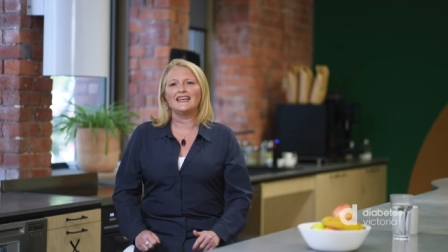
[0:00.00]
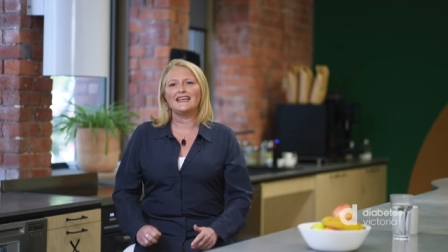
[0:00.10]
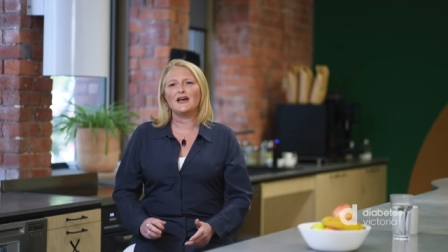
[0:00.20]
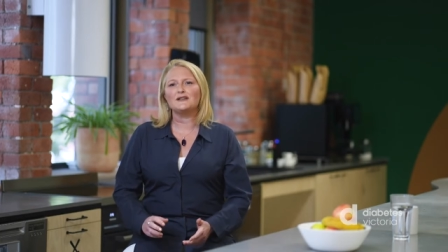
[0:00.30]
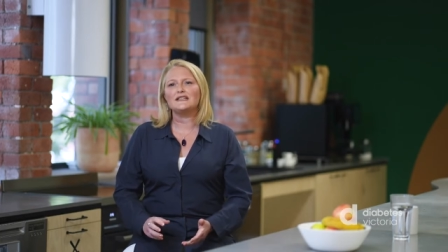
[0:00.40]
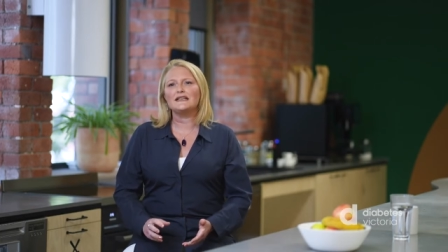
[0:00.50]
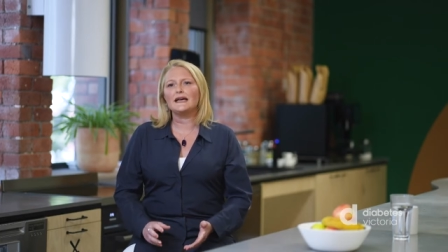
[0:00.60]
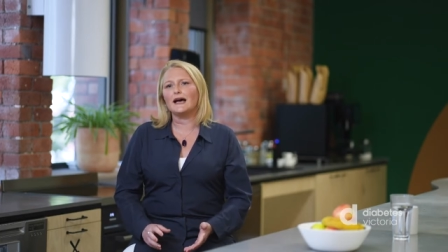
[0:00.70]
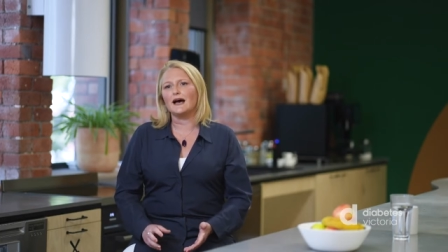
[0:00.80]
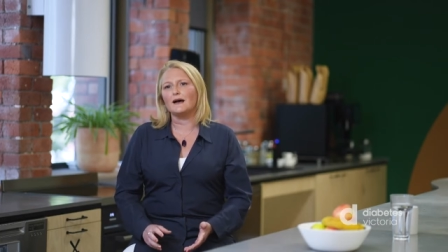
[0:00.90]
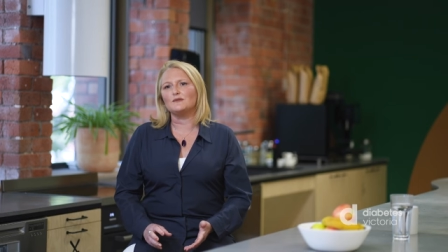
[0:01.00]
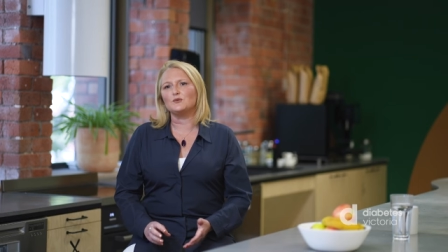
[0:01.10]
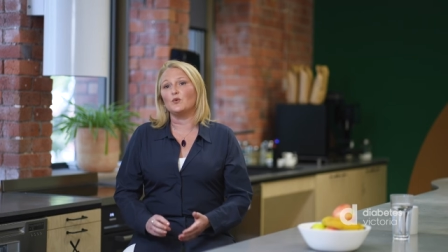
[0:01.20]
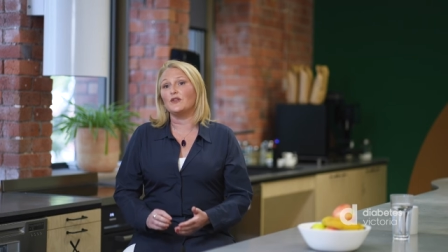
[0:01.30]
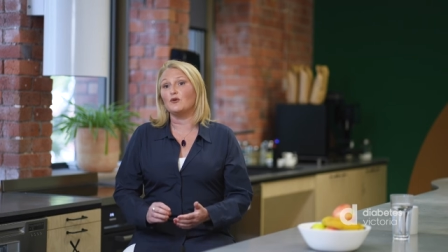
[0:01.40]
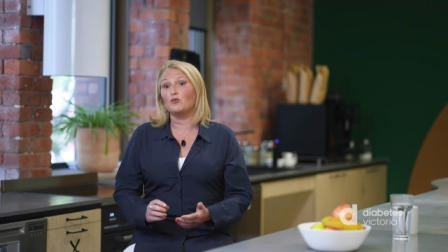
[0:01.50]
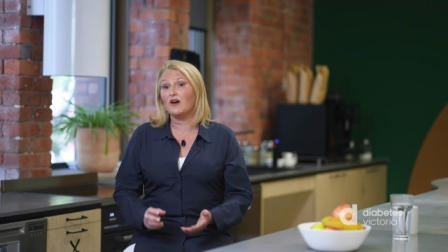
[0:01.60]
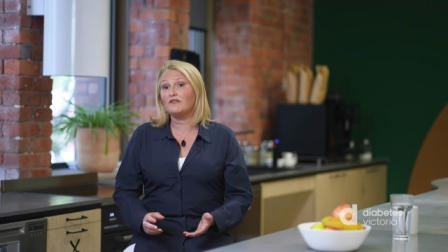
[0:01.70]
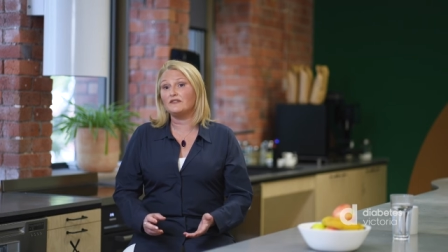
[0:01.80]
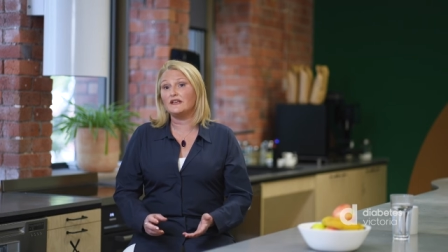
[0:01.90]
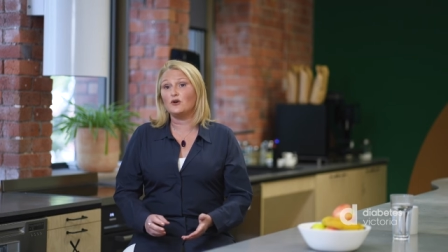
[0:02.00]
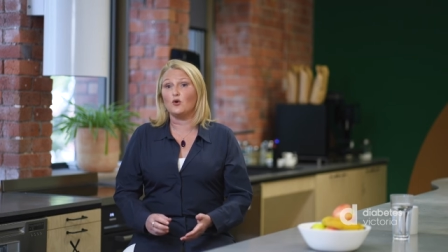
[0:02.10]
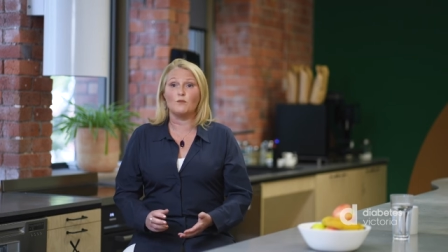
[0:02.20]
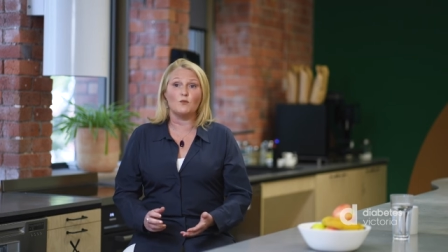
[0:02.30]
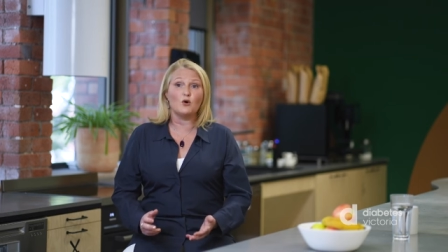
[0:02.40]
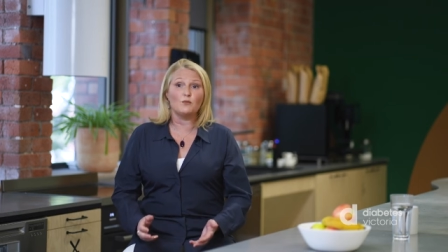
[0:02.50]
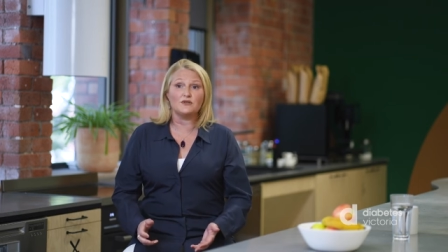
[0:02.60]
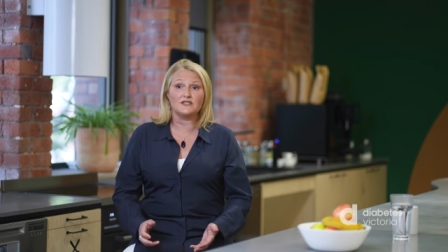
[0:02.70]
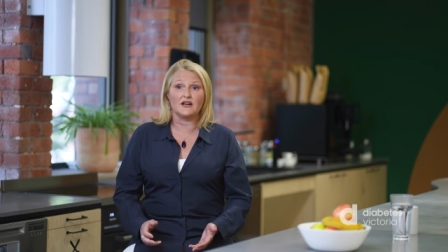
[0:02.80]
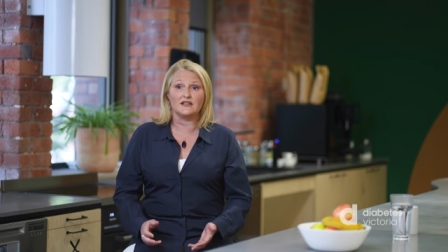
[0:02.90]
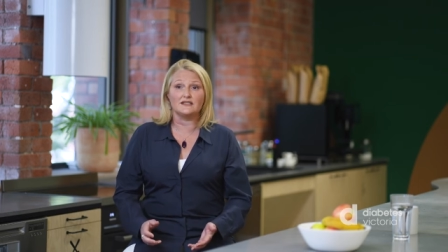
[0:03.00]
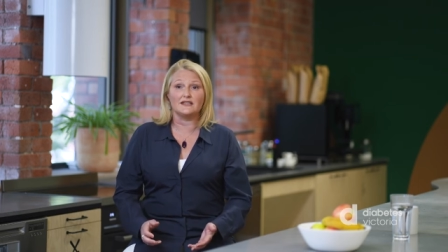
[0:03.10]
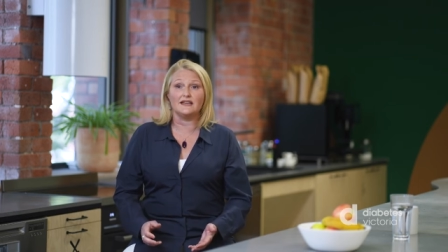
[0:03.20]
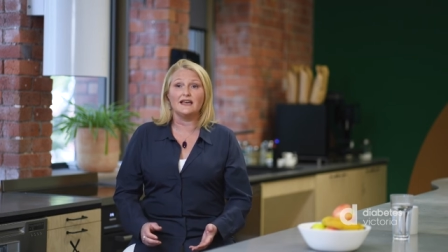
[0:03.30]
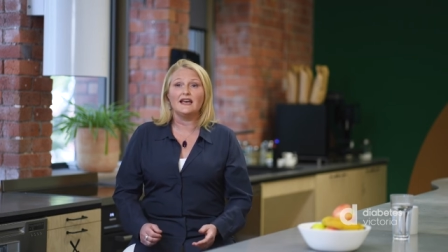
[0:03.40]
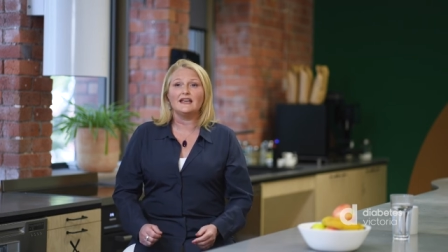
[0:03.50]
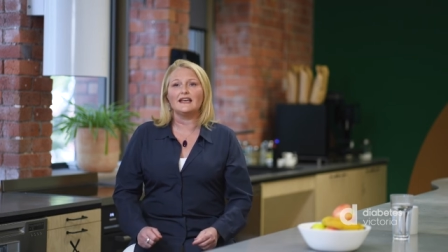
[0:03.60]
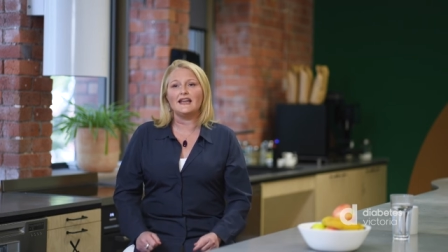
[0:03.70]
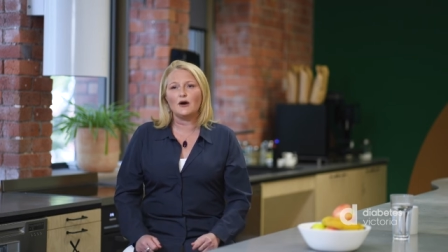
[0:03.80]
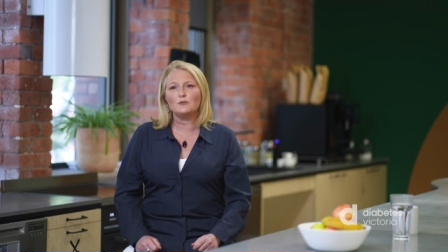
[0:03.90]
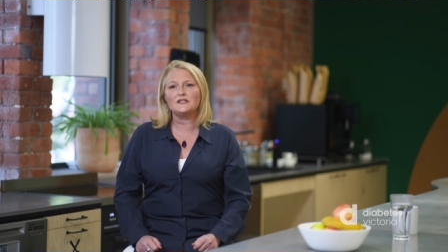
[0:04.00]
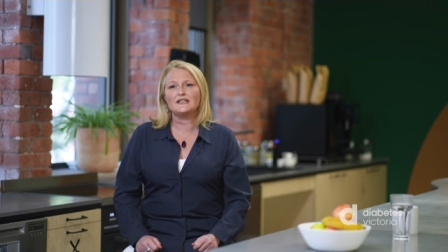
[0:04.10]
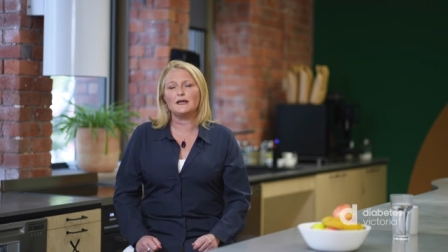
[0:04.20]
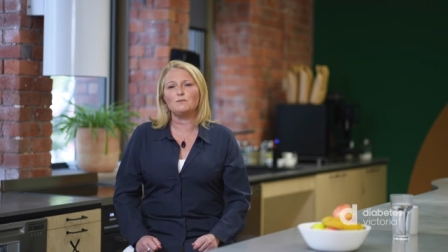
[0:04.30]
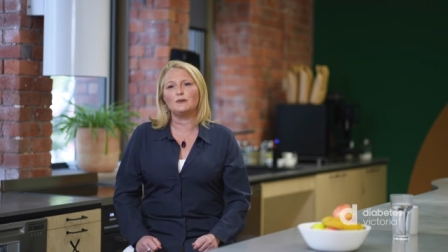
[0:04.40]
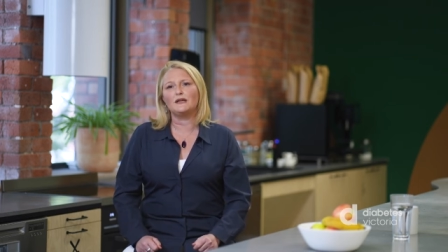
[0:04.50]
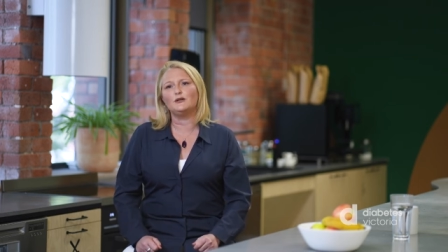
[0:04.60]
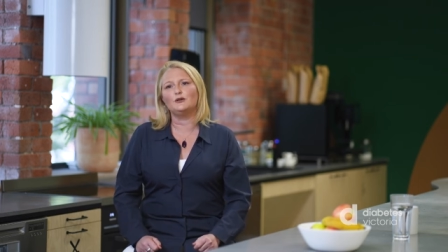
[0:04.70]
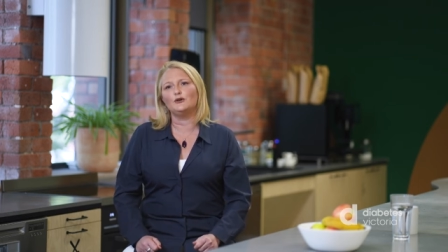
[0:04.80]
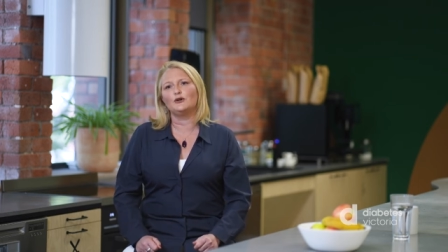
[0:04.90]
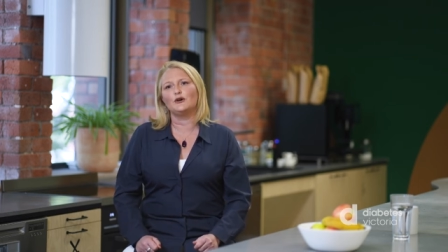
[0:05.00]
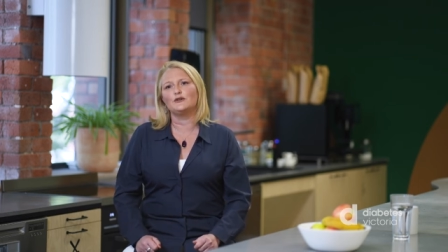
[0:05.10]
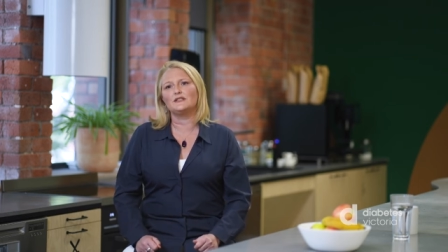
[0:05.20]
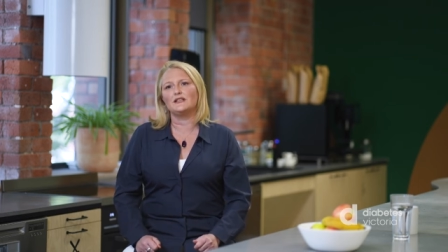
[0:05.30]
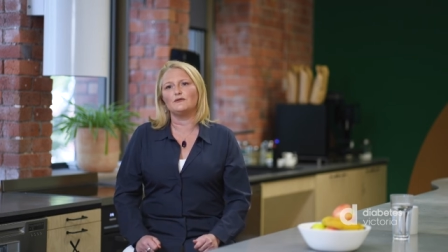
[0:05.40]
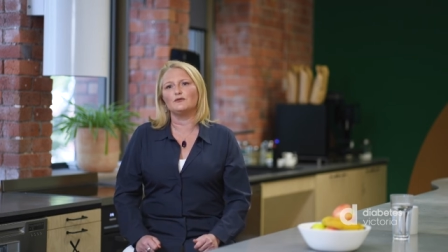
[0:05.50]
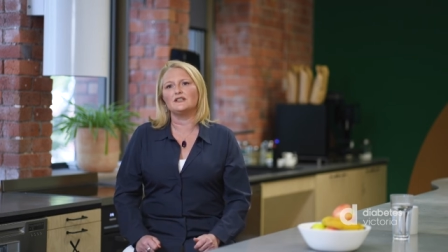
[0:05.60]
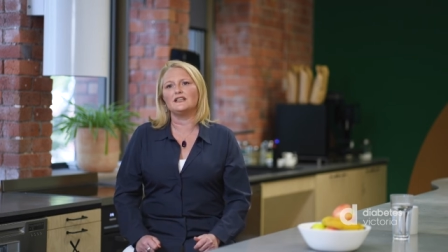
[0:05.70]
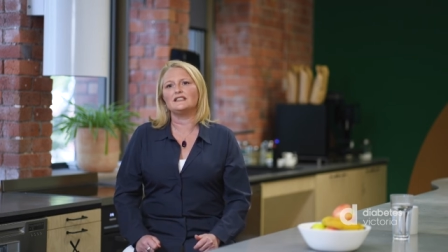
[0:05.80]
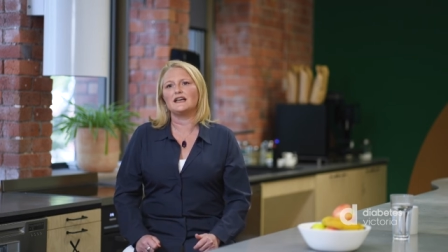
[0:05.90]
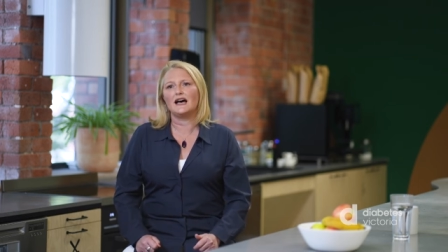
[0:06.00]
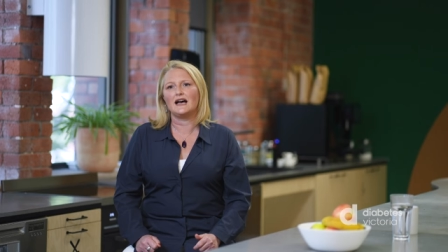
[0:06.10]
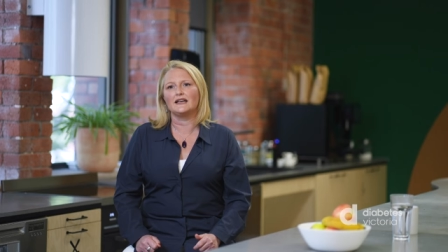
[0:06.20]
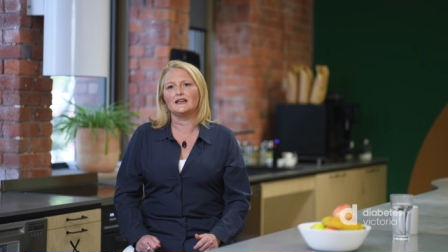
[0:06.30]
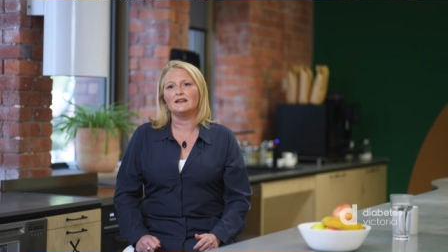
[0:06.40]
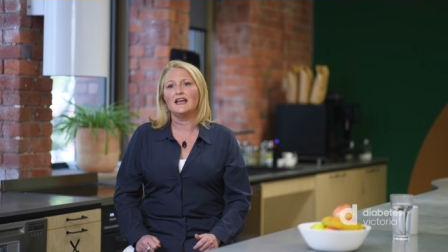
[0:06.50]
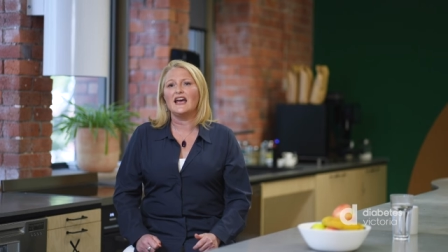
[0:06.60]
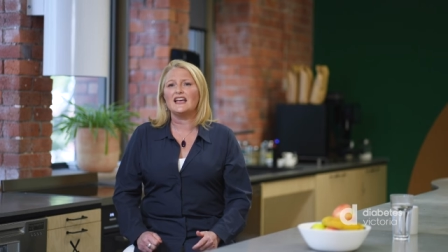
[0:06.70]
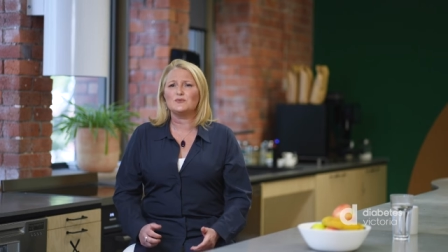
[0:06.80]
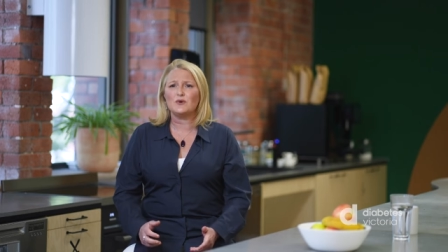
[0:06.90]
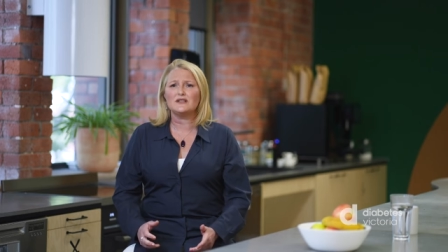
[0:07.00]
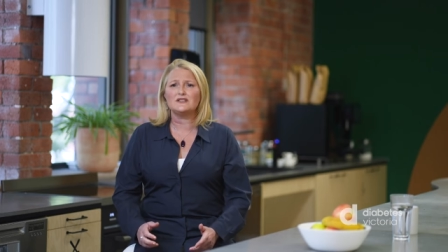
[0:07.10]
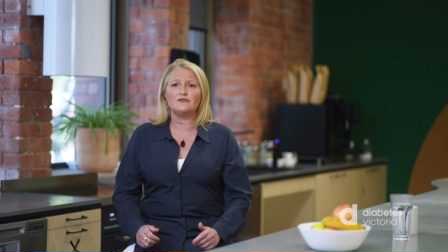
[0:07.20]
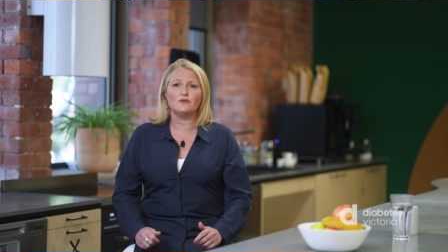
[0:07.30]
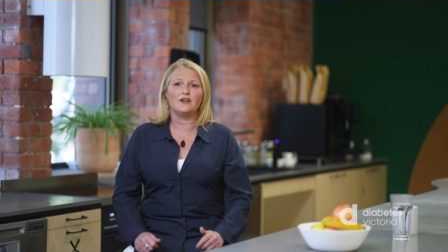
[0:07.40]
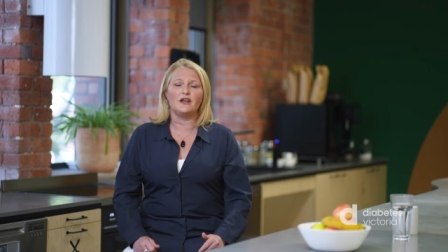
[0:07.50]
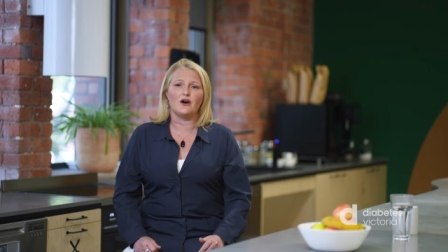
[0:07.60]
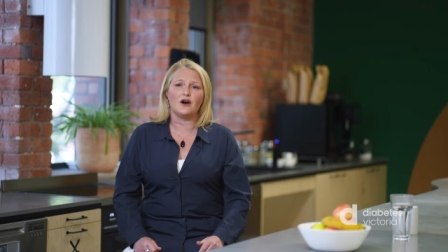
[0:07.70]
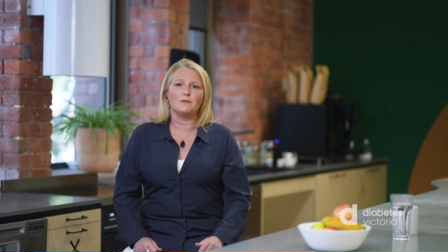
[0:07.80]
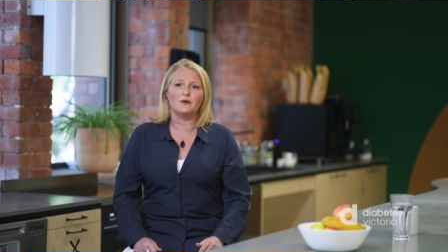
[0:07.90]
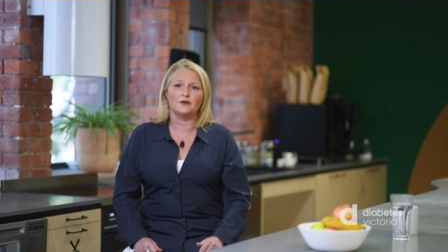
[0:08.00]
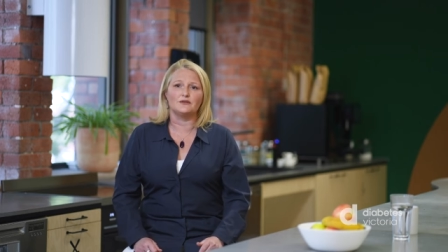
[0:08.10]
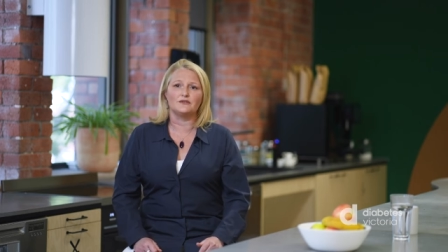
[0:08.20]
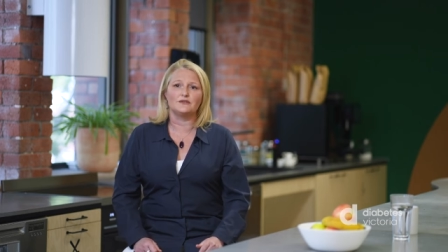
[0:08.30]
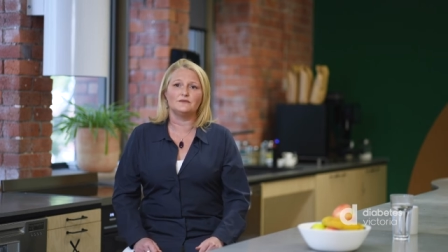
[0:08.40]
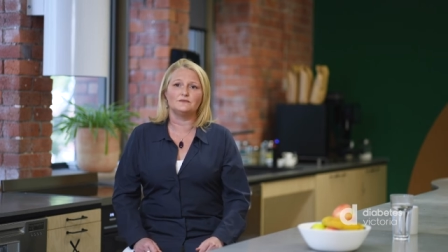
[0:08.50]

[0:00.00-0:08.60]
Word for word: Counting carbs, whether roughly or more precisely, can help to keep blood glucose levels in target, as well as avoiding hypos.